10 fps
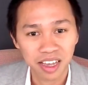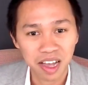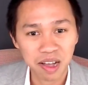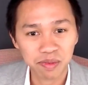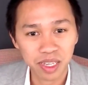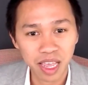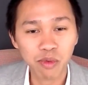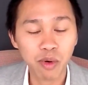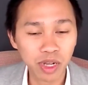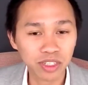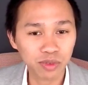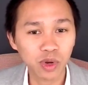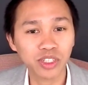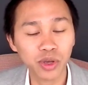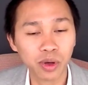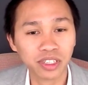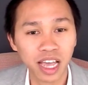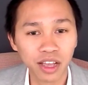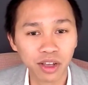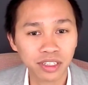Well, what's your
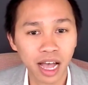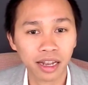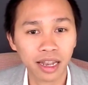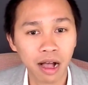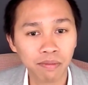take on that?